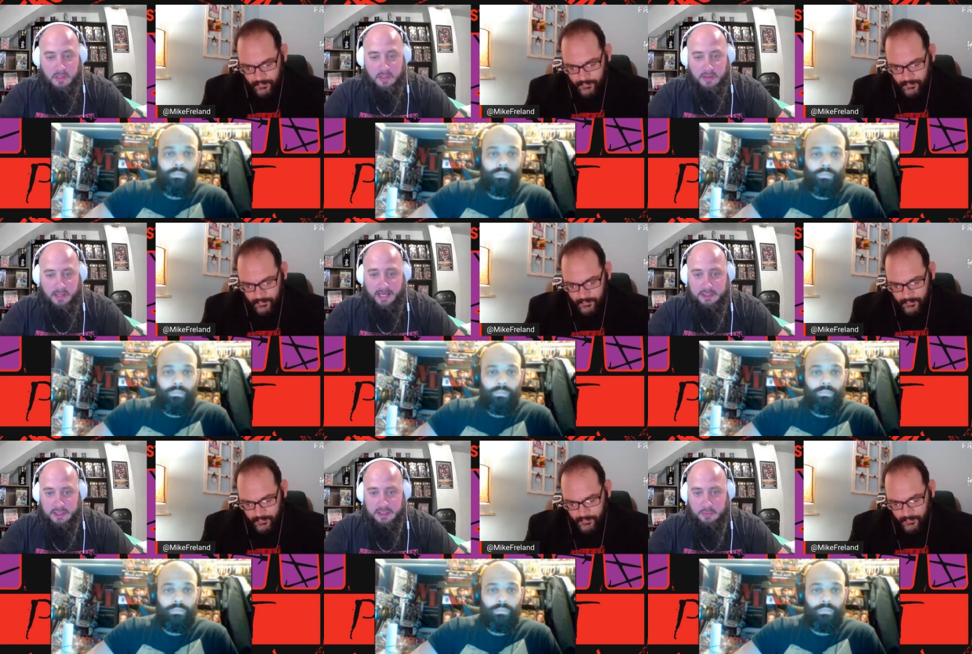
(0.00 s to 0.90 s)
Speaker 1: not
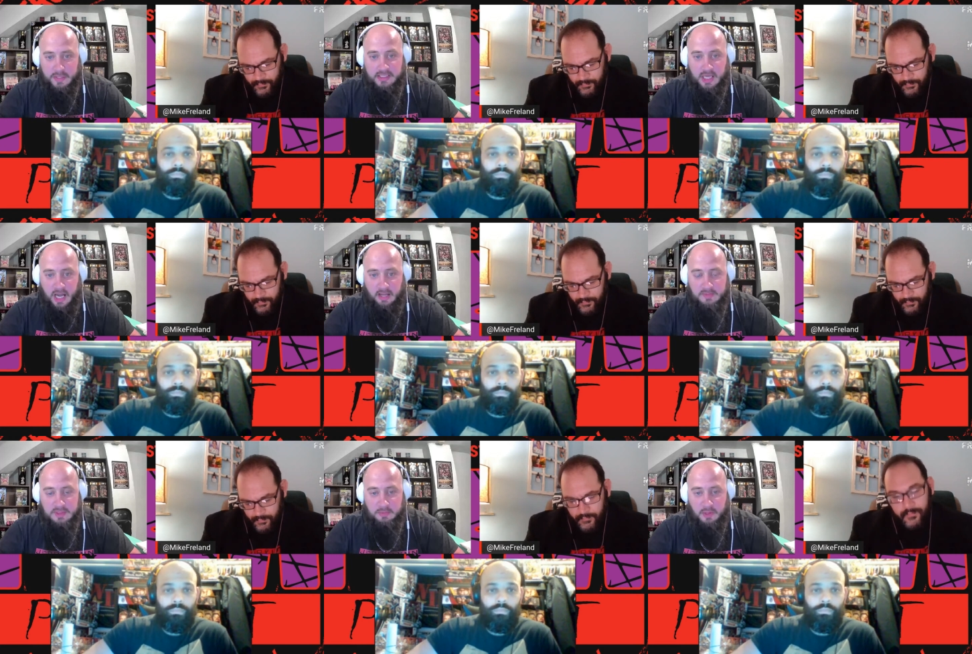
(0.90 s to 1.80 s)
just three
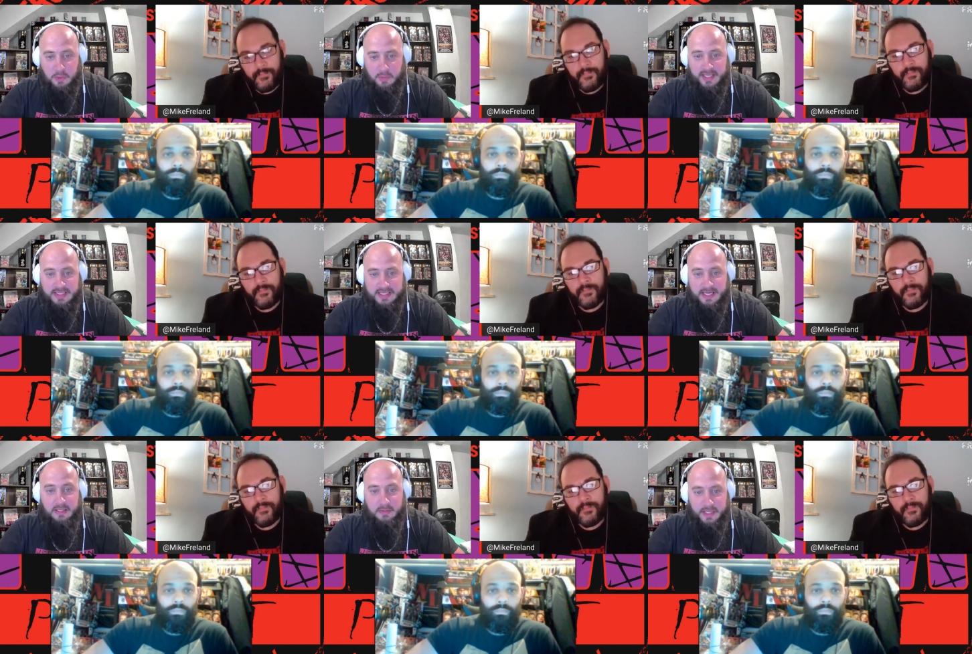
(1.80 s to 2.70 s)
times, but three
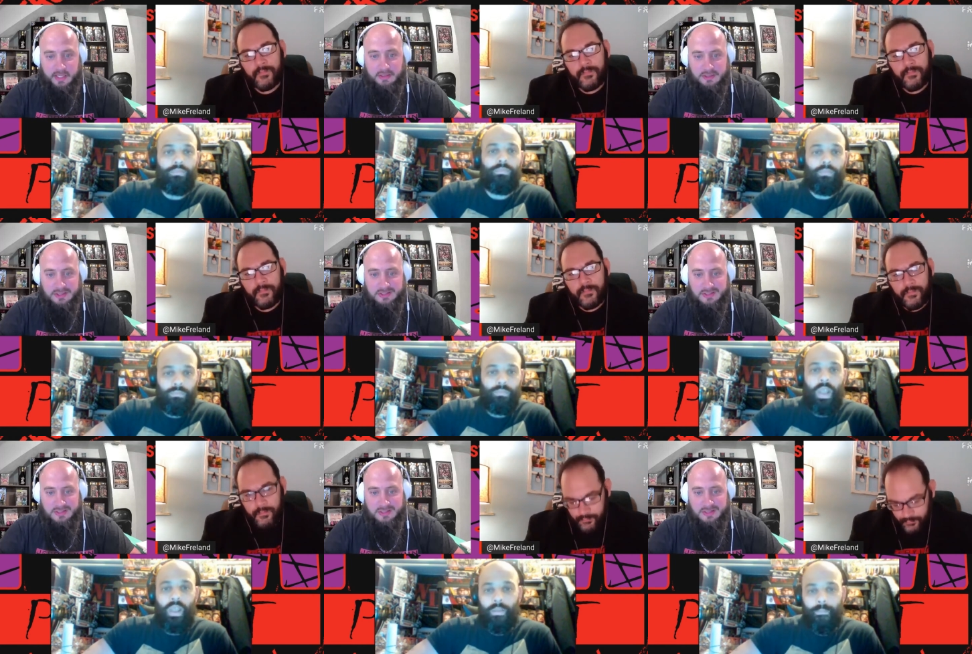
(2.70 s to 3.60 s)
consecutive years.
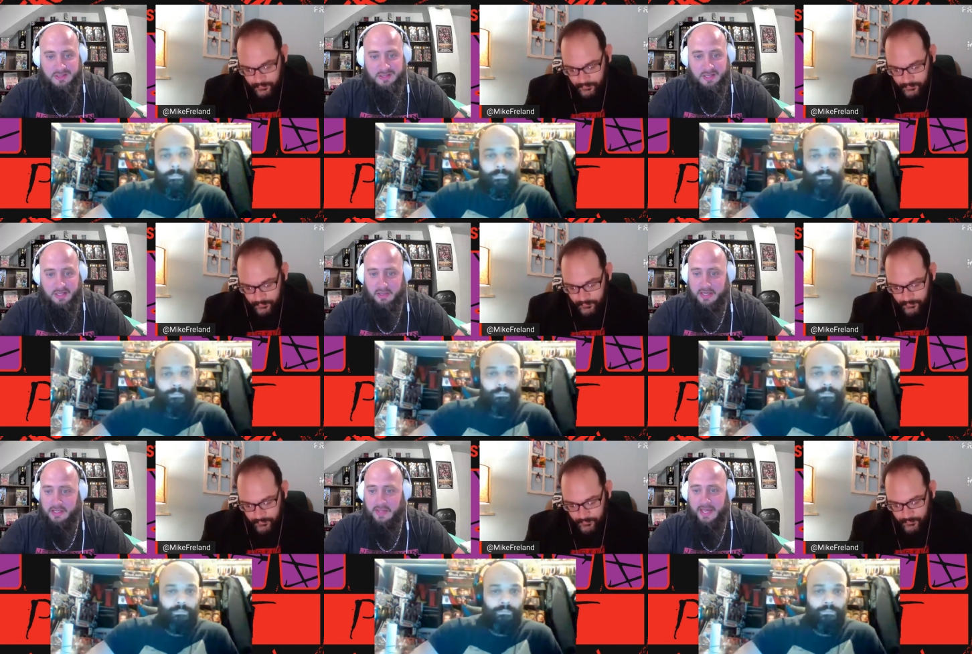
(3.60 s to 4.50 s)
Yeah. Like
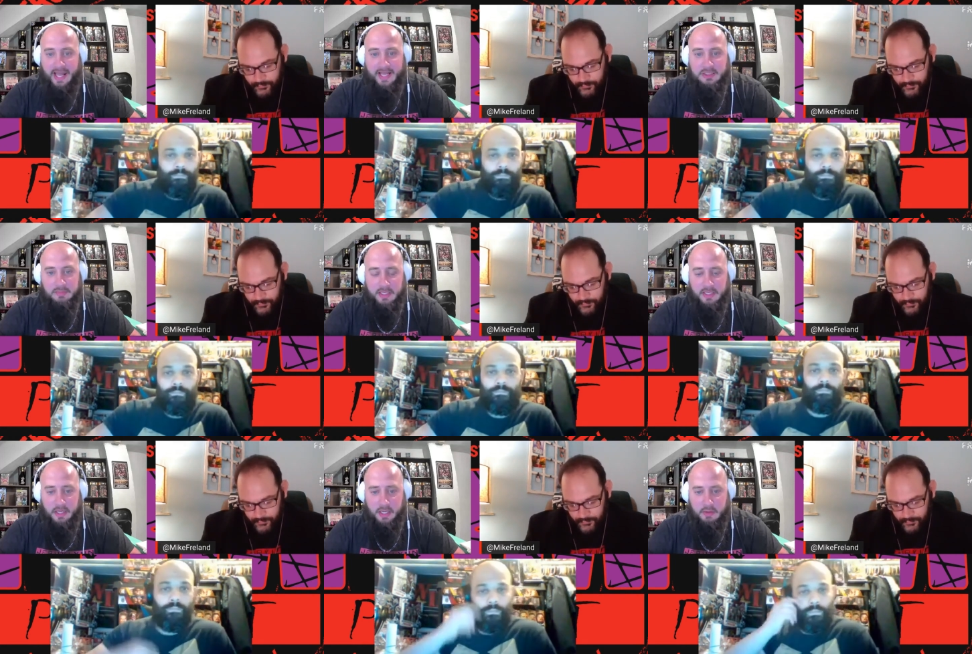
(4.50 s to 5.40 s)
that has to be
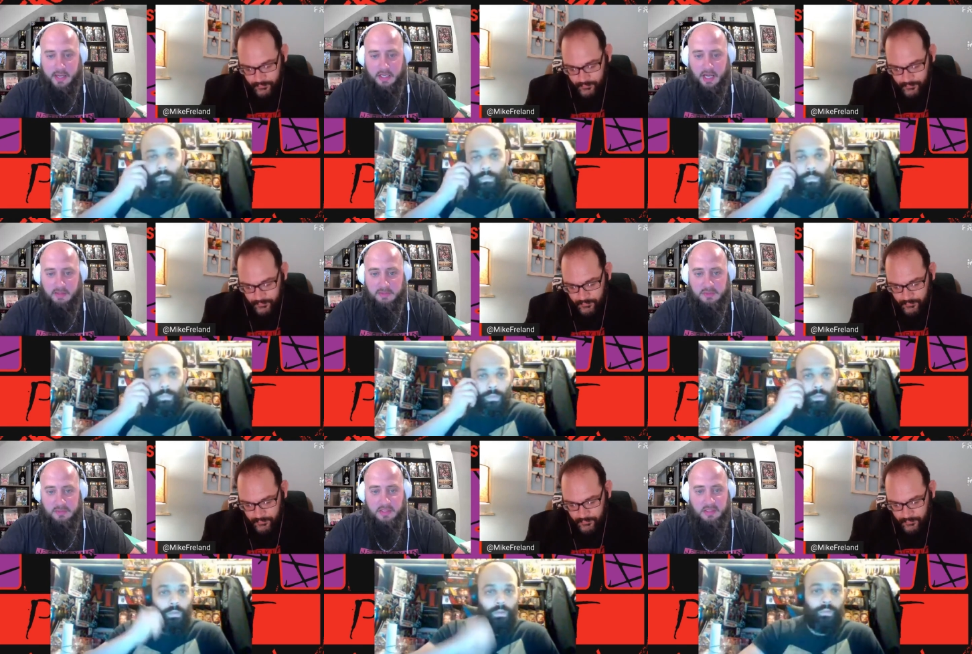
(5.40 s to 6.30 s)
a great
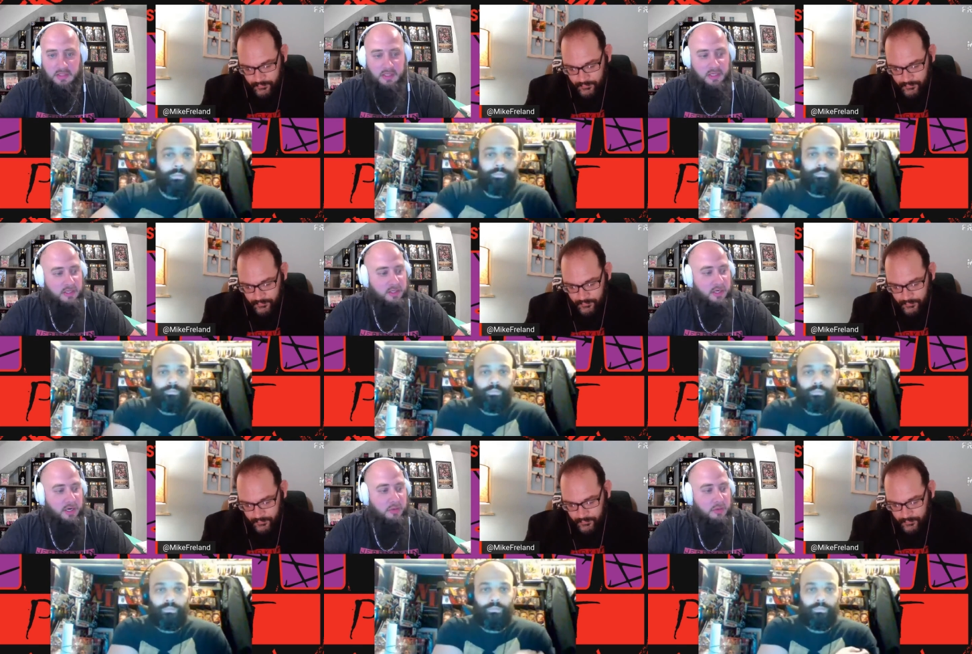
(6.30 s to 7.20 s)
accomplishment. You
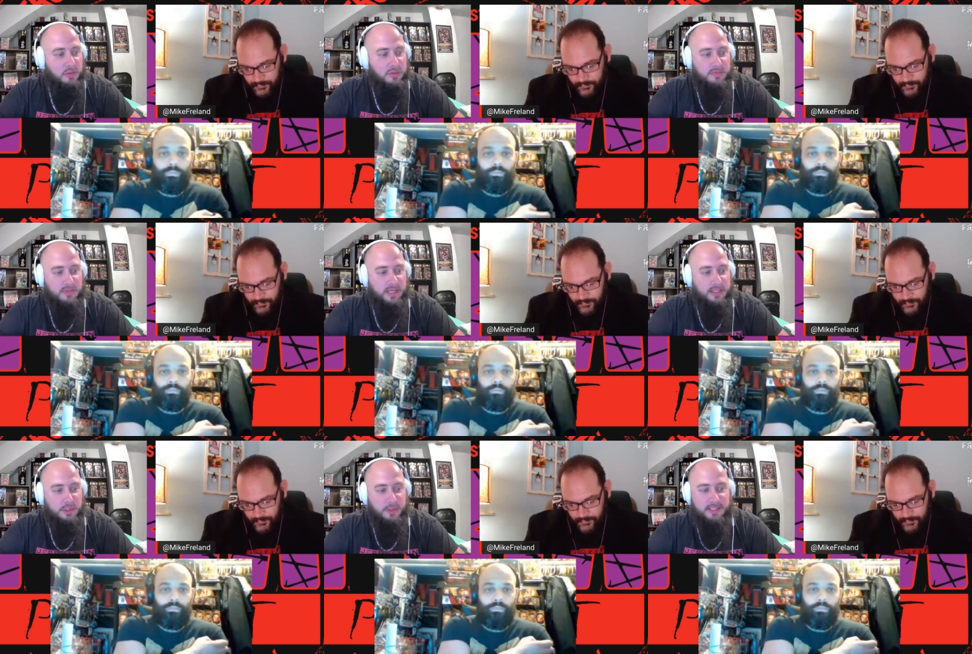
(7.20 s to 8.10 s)
know, in
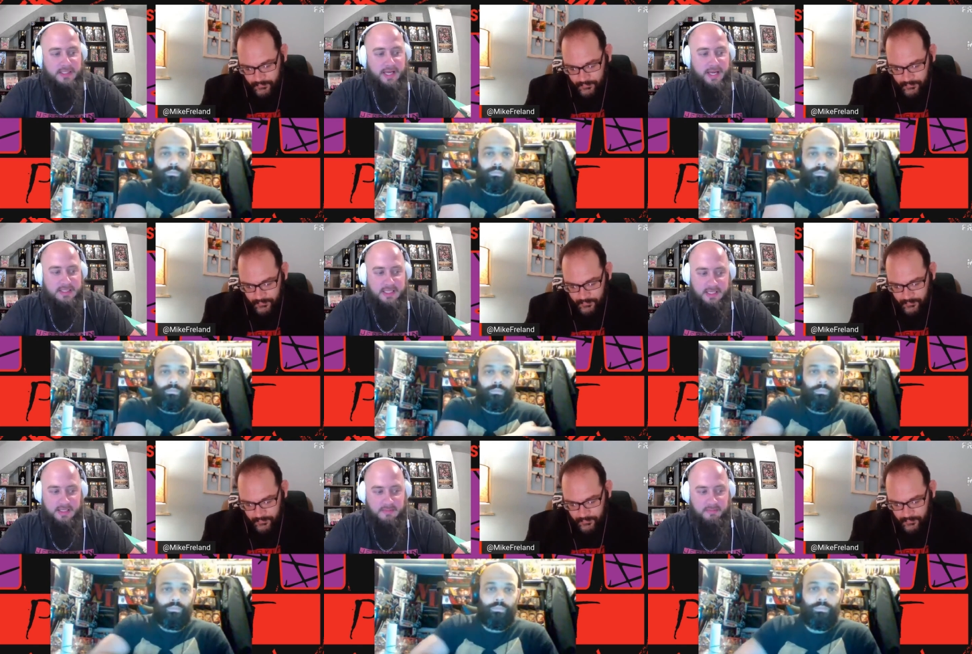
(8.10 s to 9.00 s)

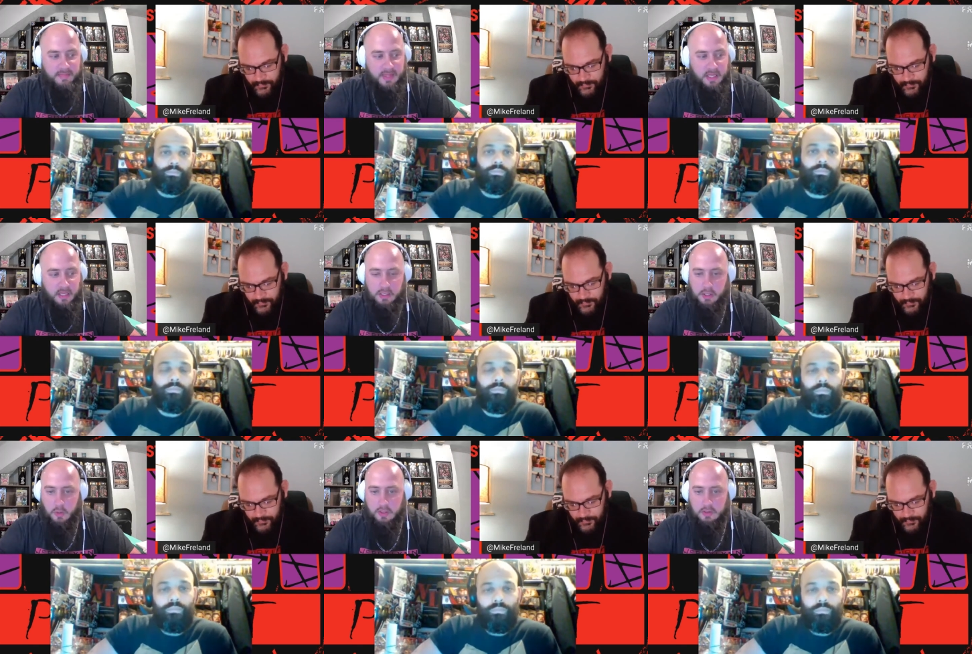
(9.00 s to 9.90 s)
2019,
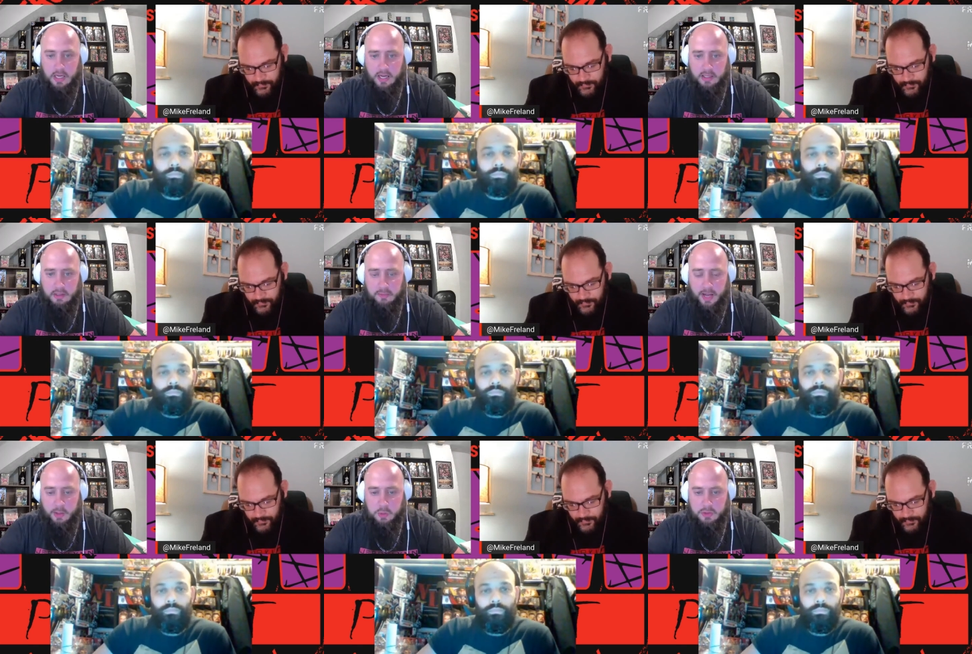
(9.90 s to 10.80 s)
your uh, the
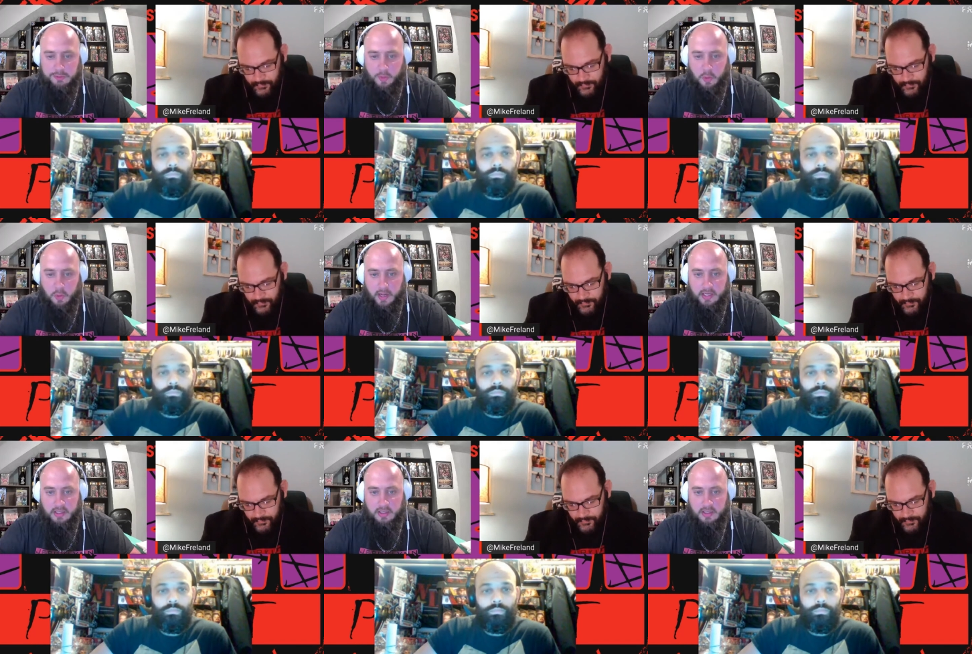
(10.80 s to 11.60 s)
finals was a four way.